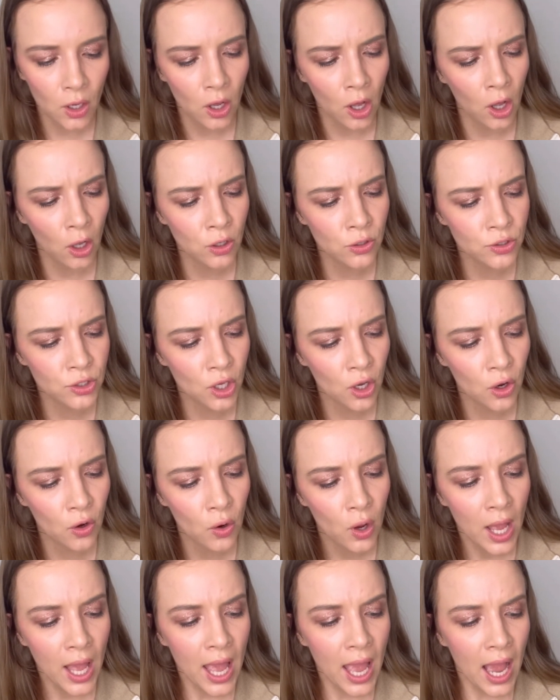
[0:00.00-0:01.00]

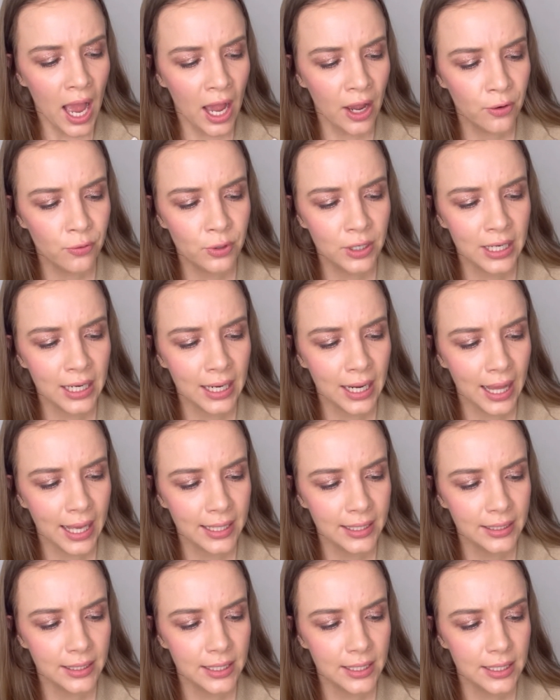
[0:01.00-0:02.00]
Also, I really
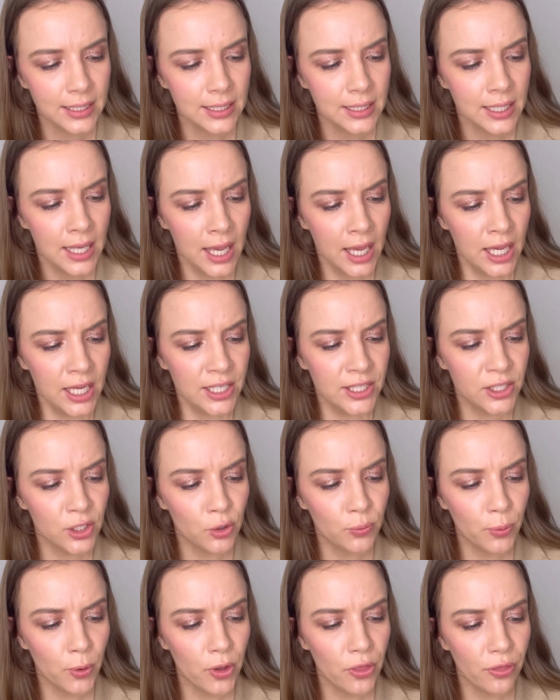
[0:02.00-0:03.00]
like this
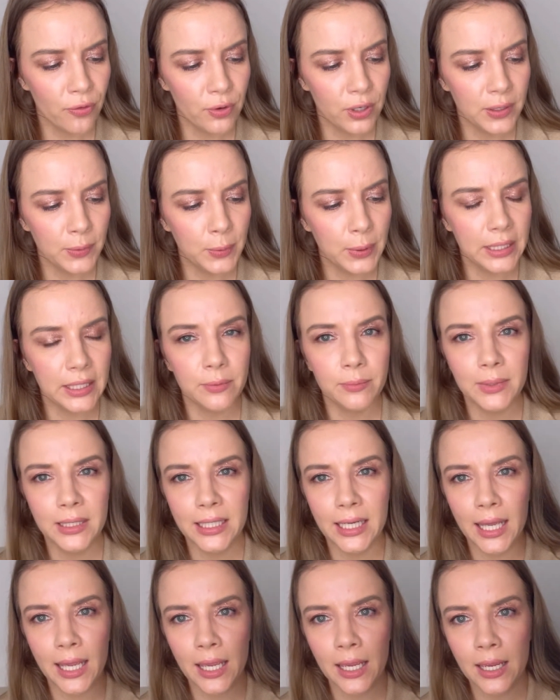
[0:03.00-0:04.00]
0.3
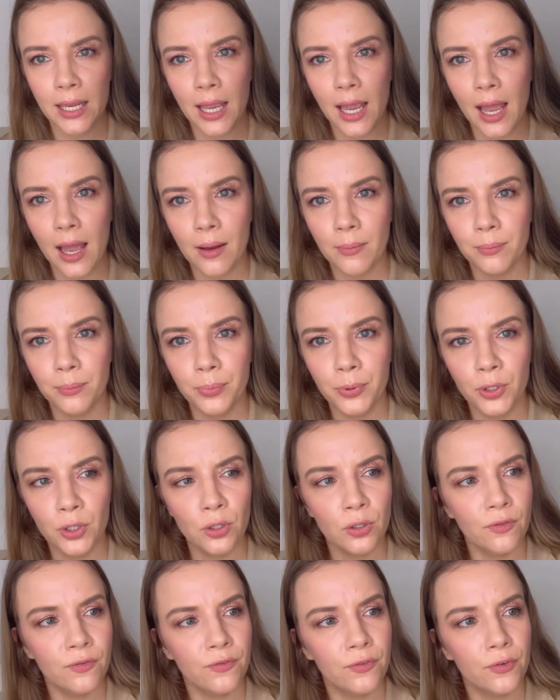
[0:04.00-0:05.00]
vitamin A
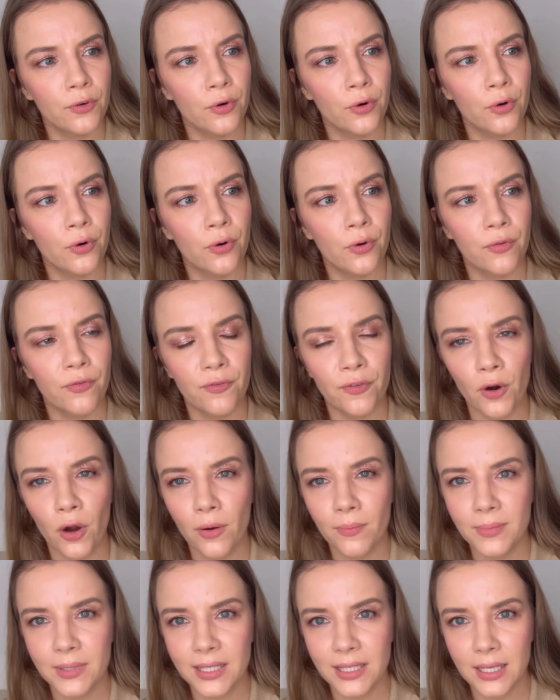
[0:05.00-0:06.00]
ampoule
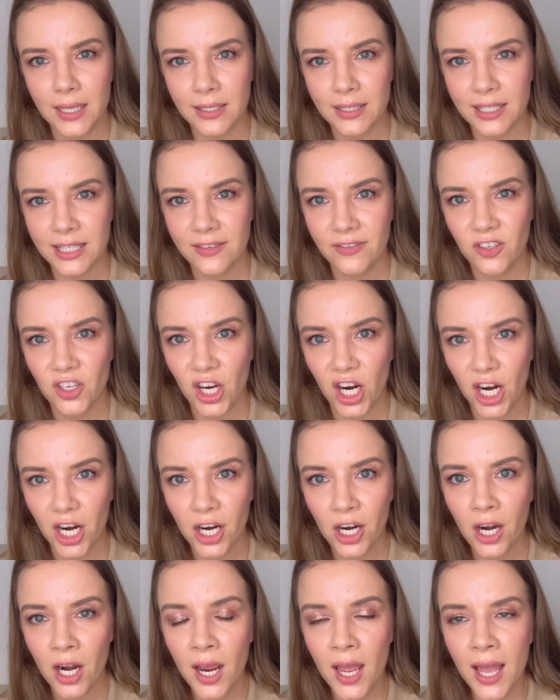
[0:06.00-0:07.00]
from
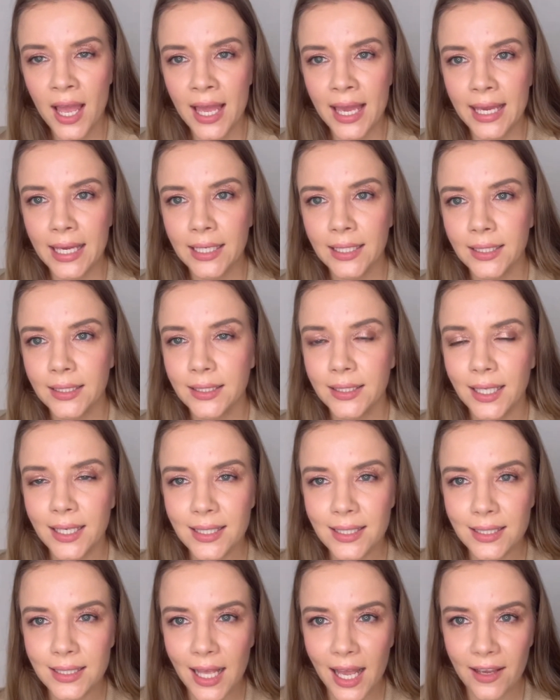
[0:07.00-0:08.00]
SVR. It
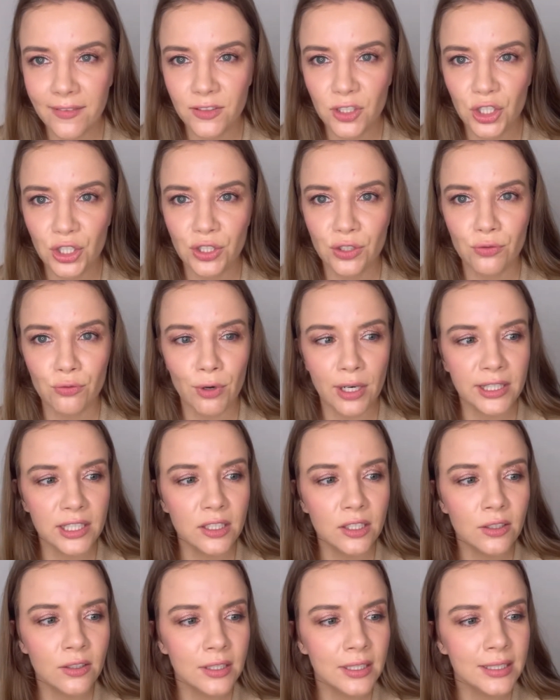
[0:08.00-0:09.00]
doesn't have just
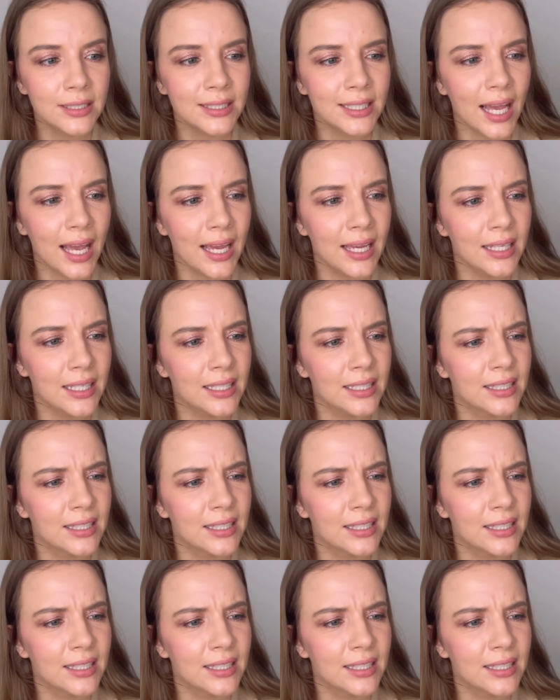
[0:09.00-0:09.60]
retinol inside.